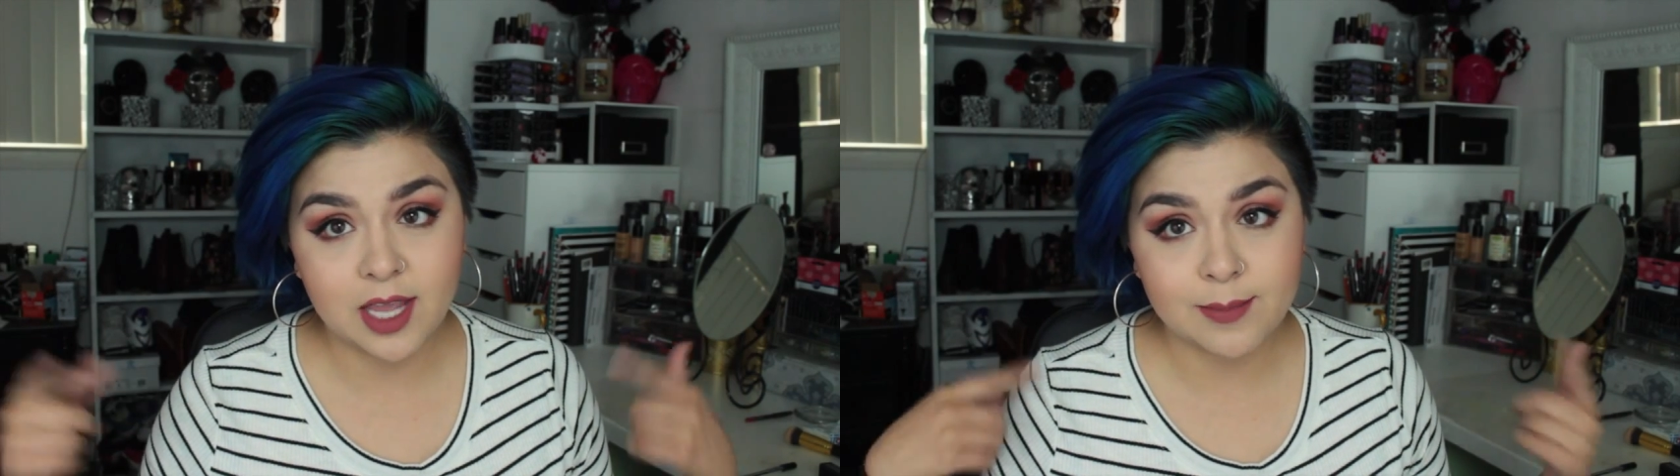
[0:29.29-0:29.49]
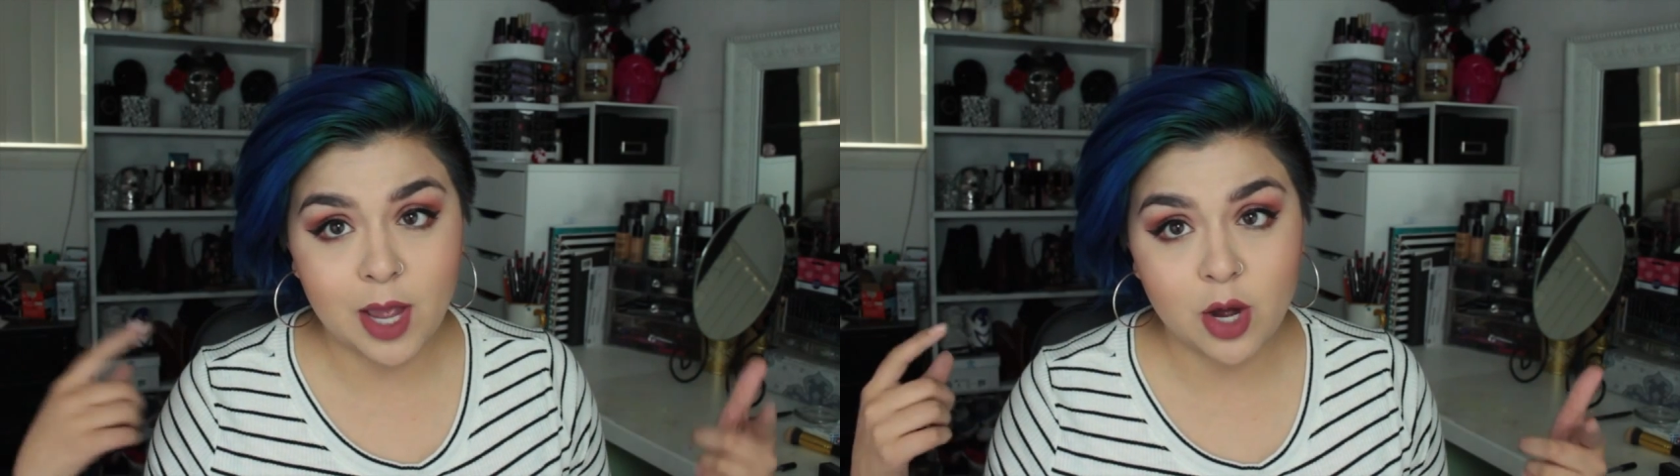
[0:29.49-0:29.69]

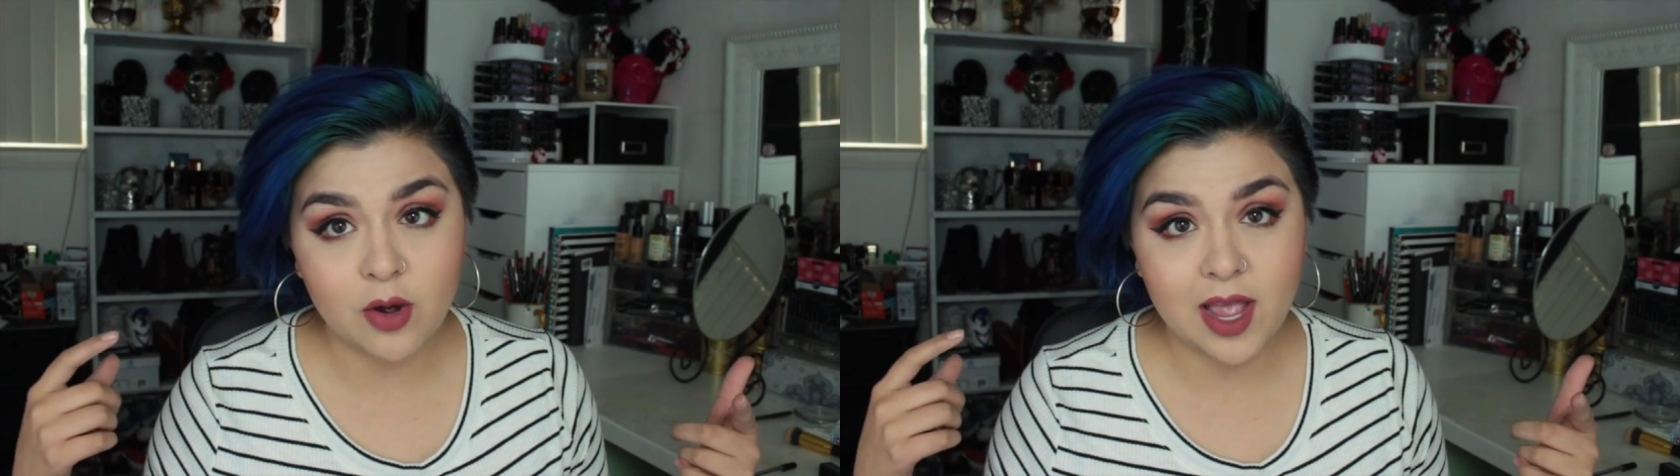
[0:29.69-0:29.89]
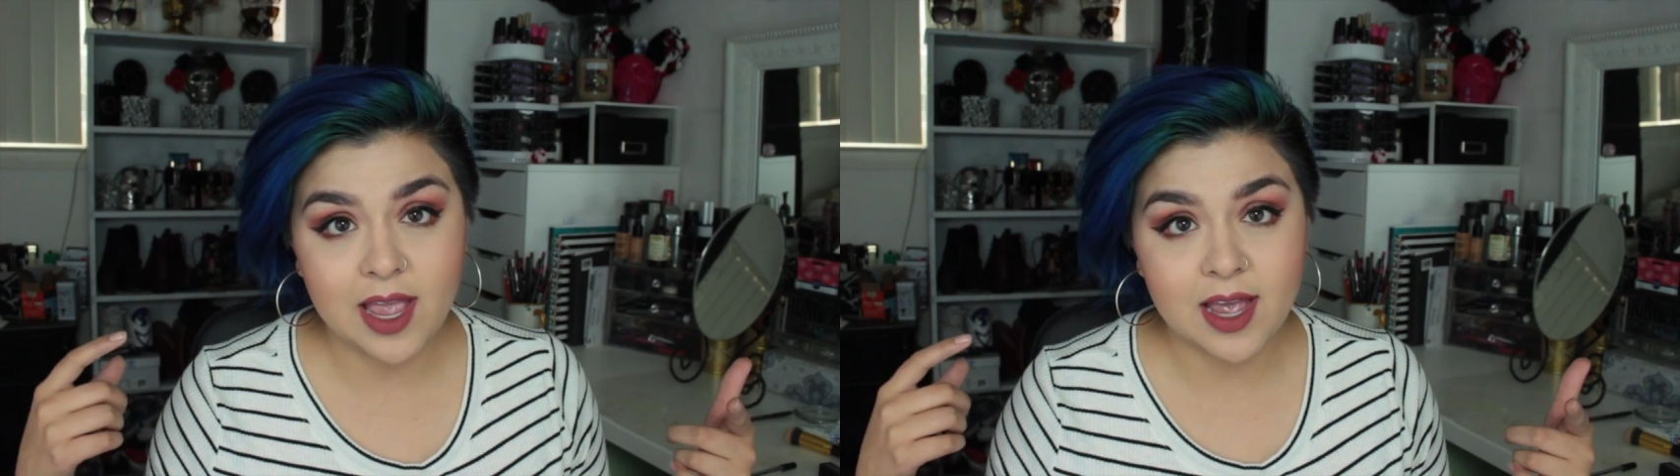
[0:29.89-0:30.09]
came
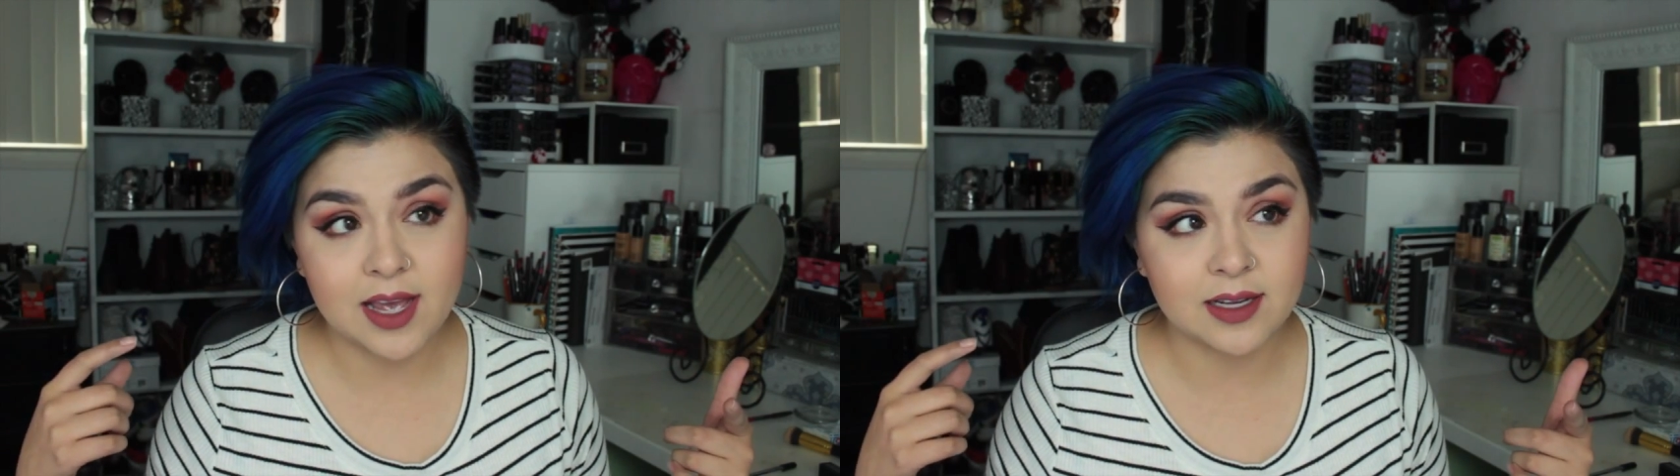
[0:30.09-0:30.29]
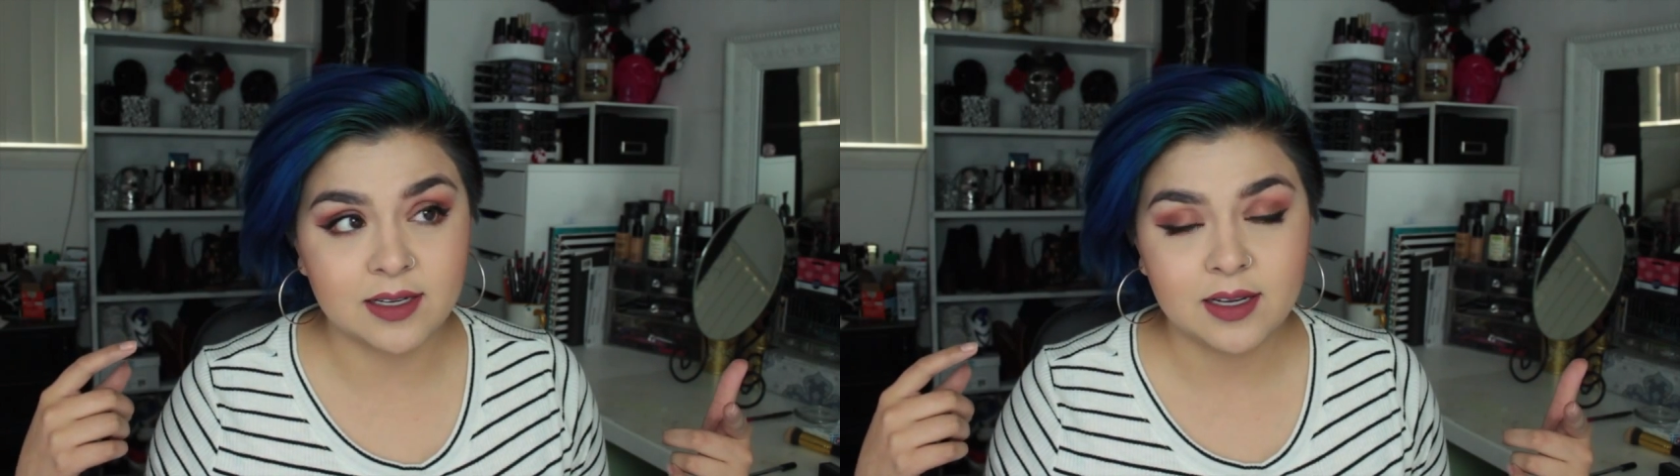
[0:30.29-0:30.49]
out,
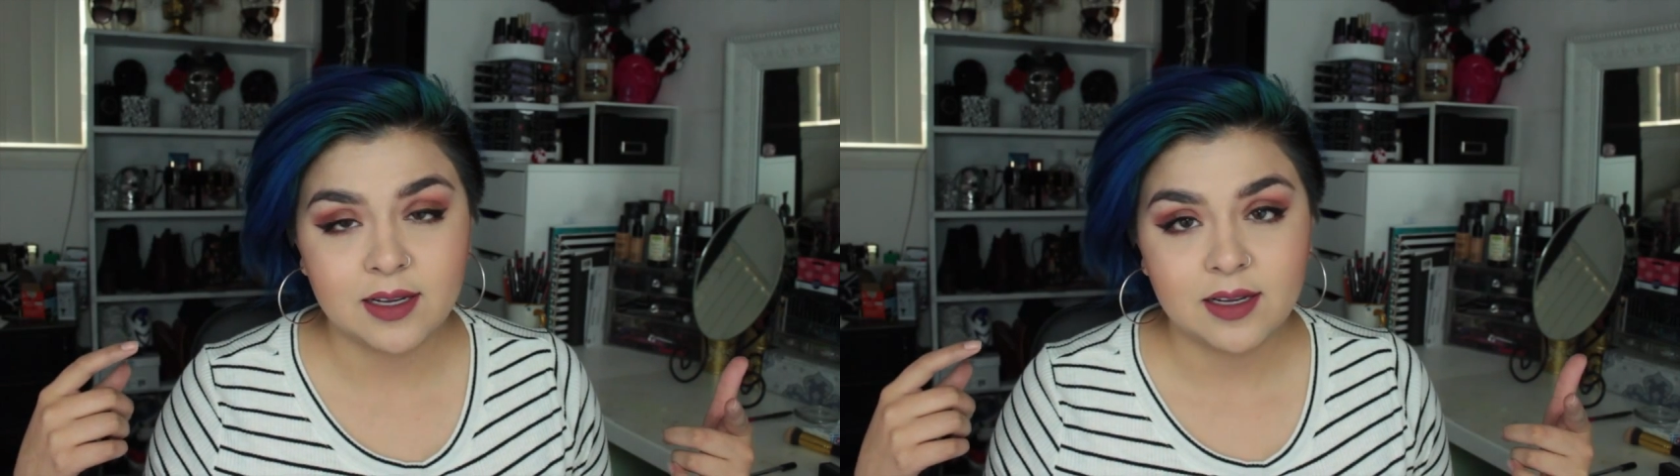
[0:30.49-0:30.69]
and